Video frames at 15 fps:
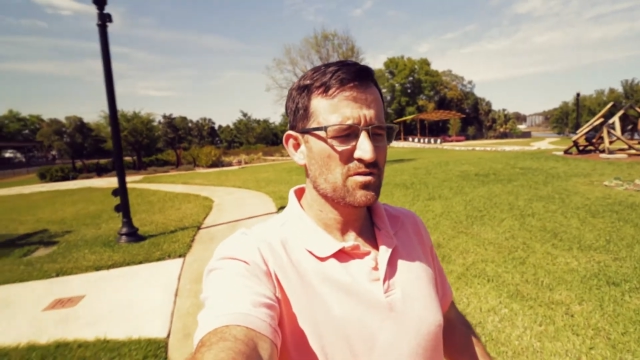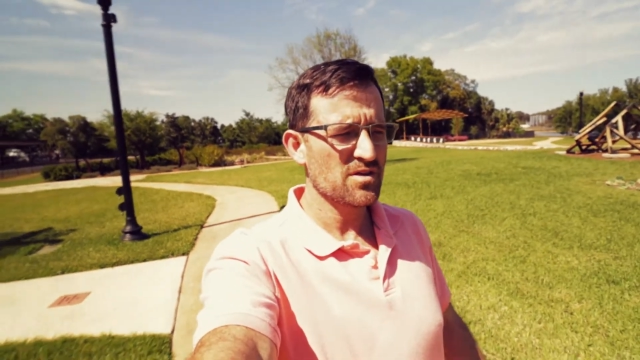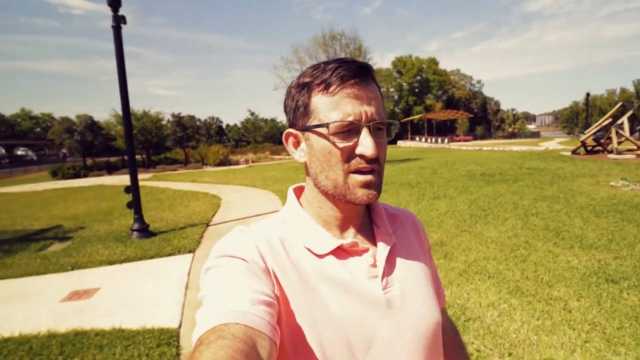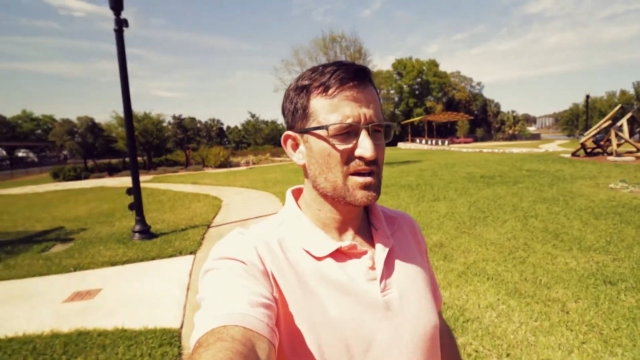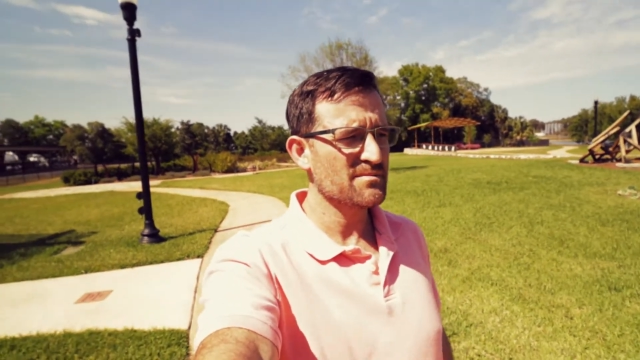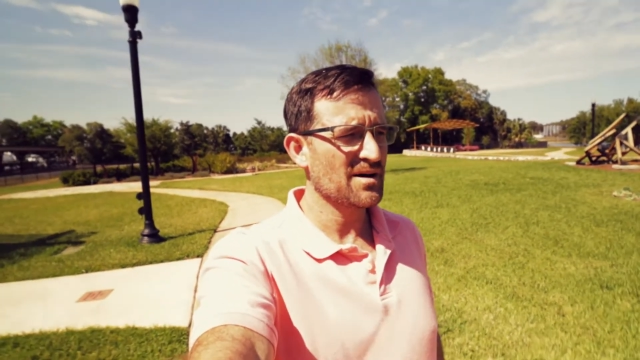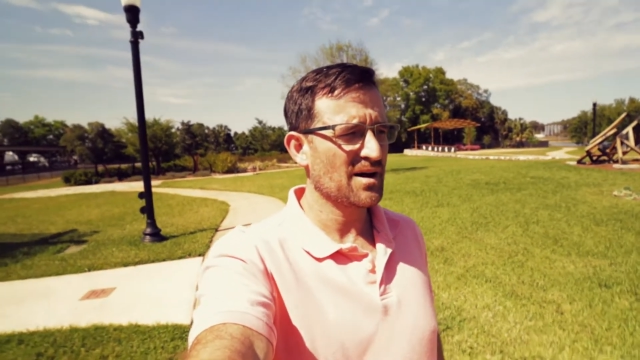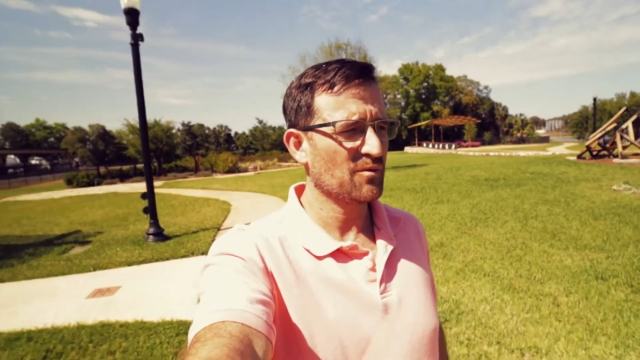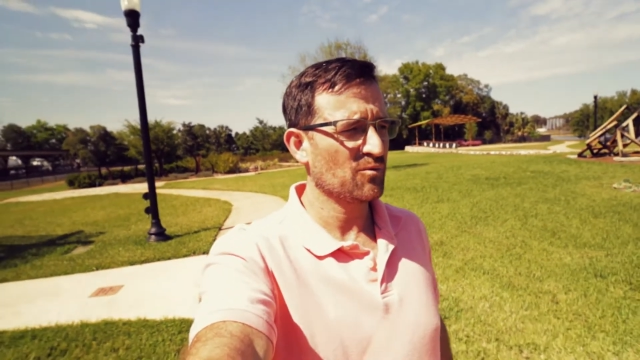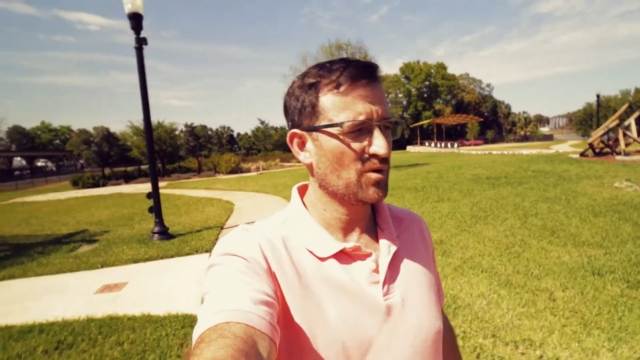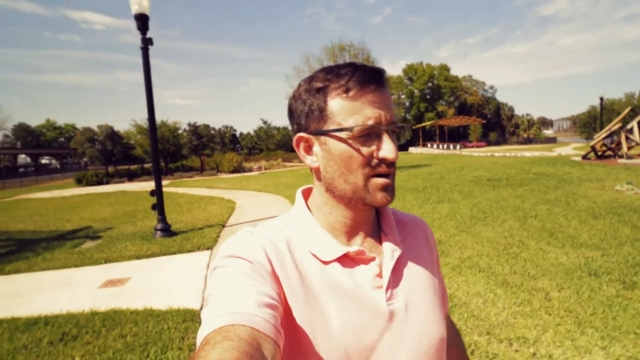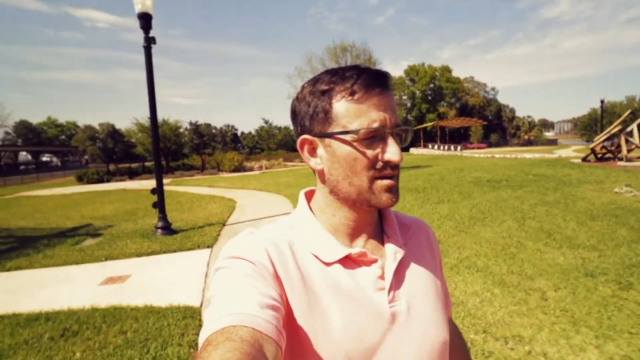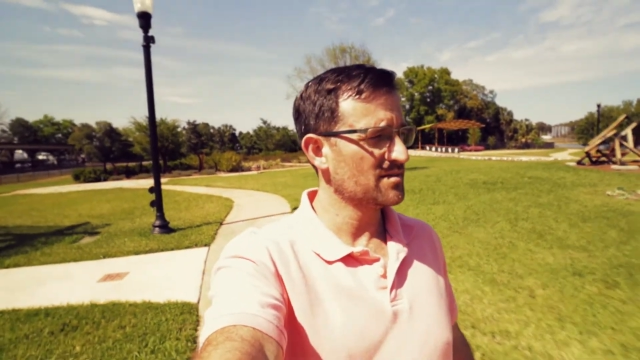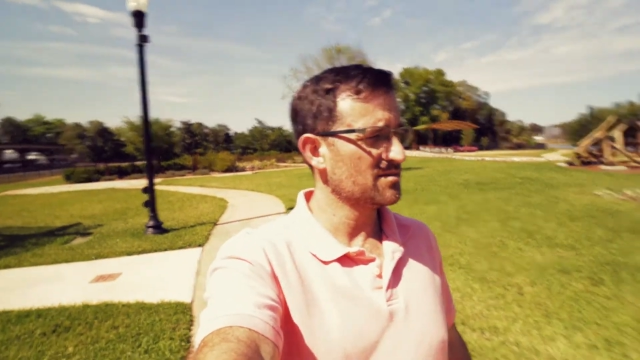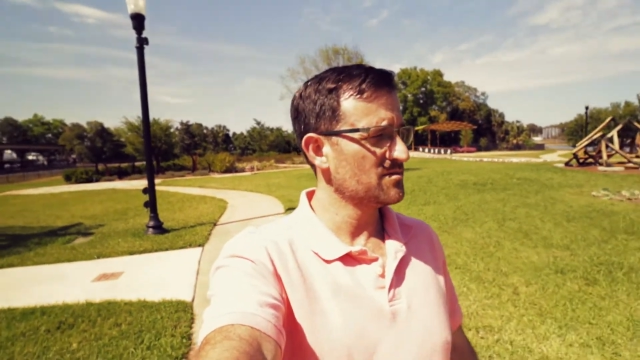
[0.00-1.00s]
think about
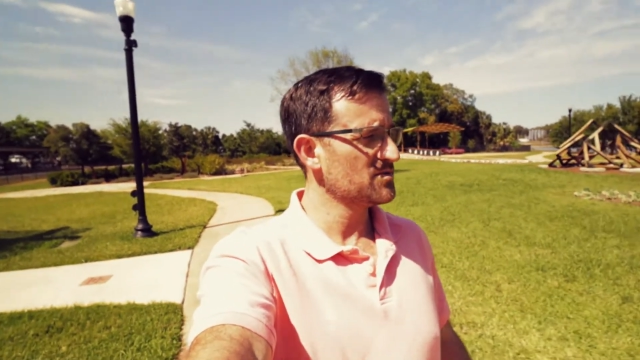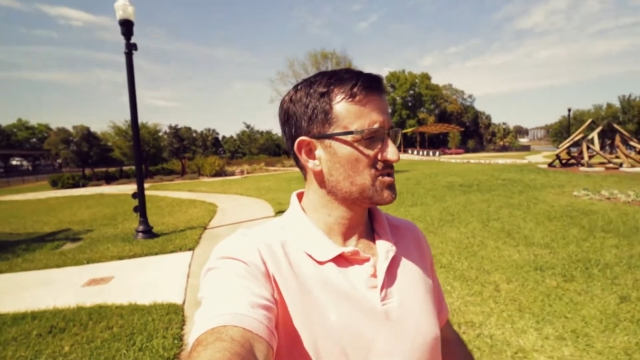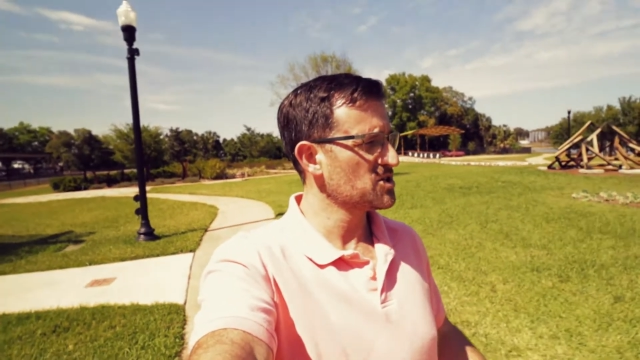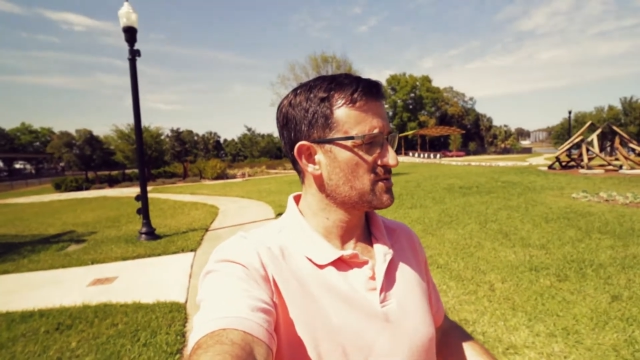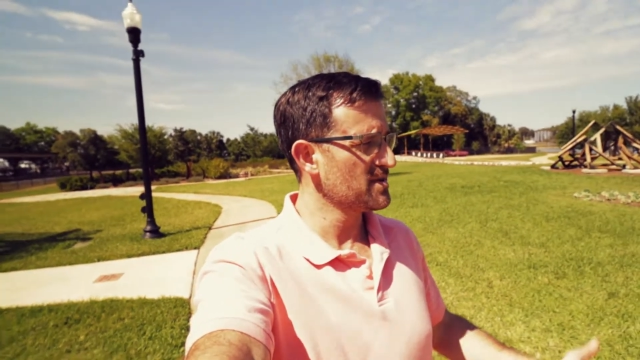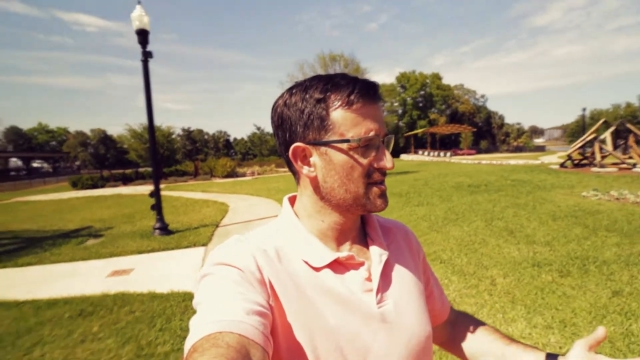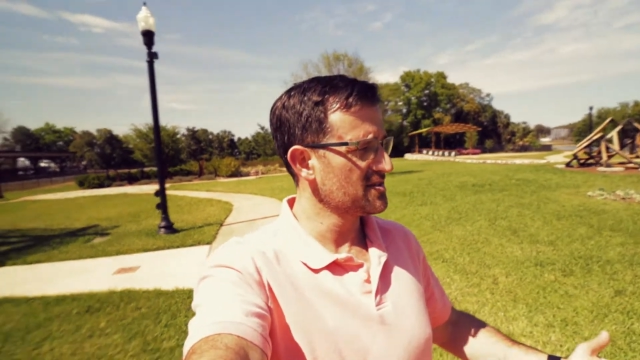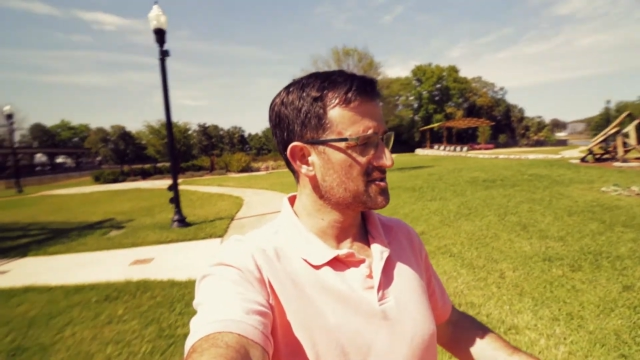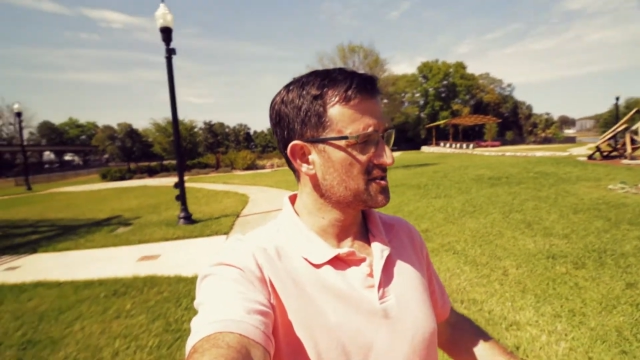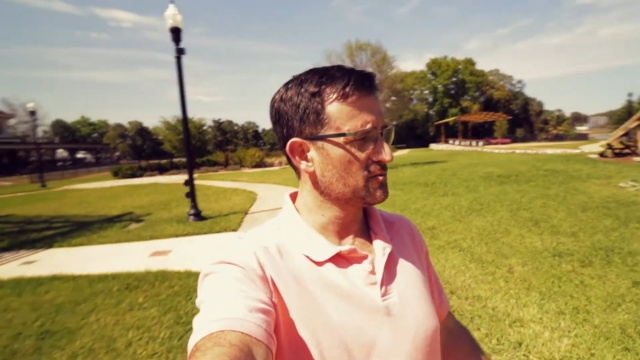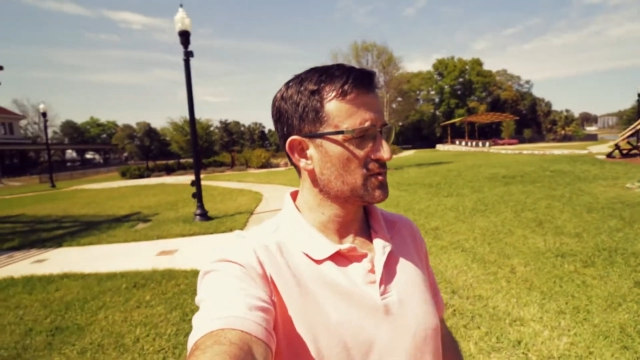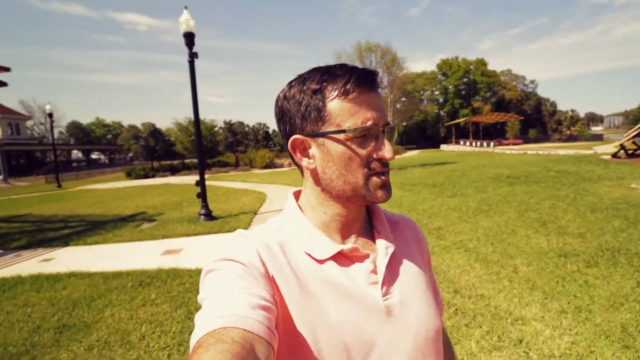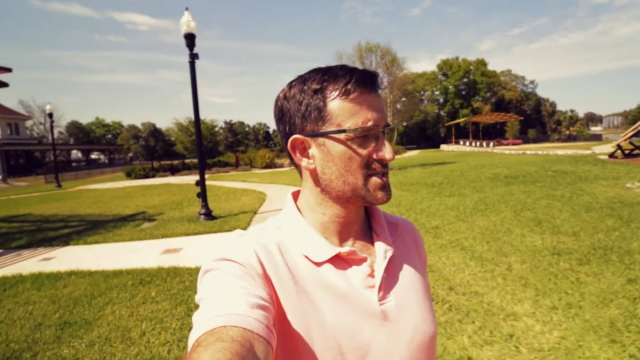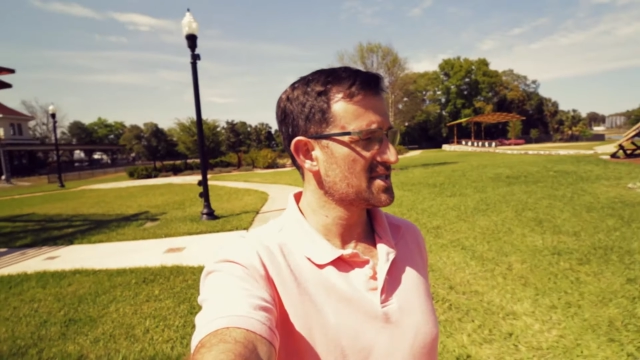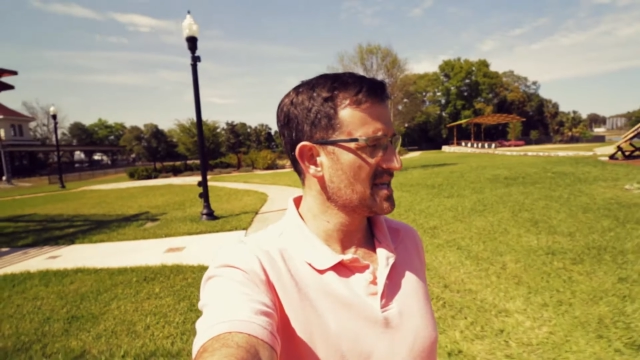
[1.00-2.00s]
what Jim
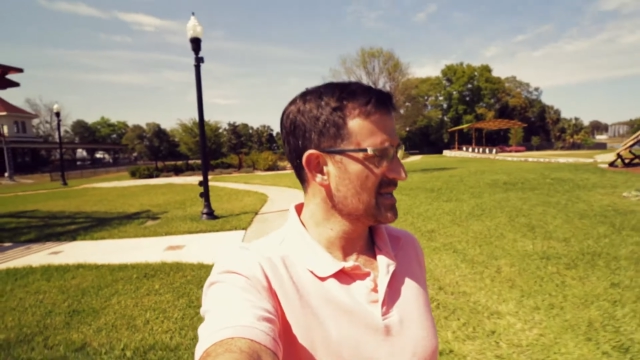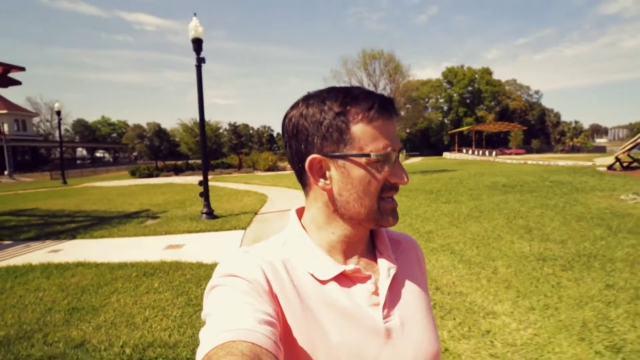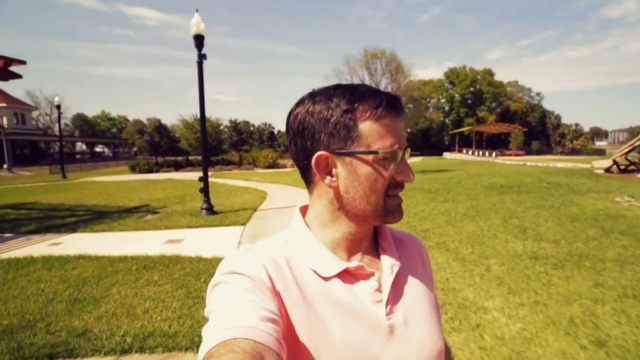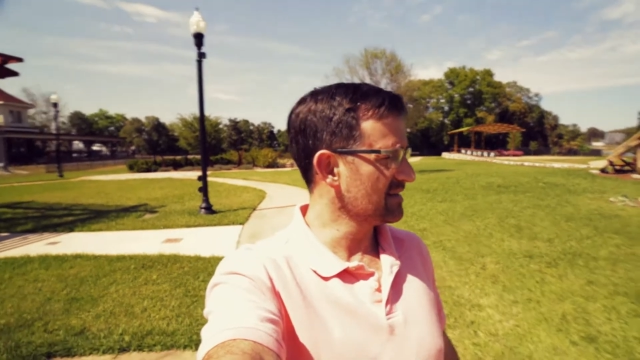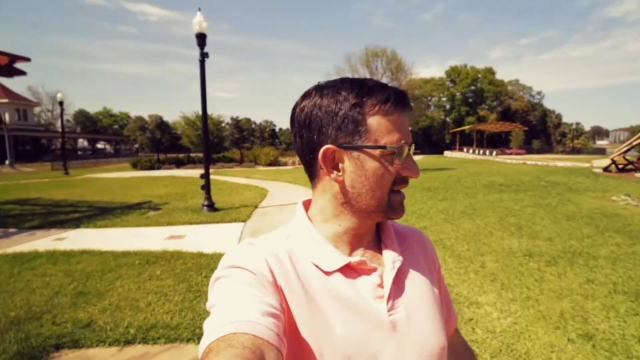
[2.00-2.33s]
Henson was saying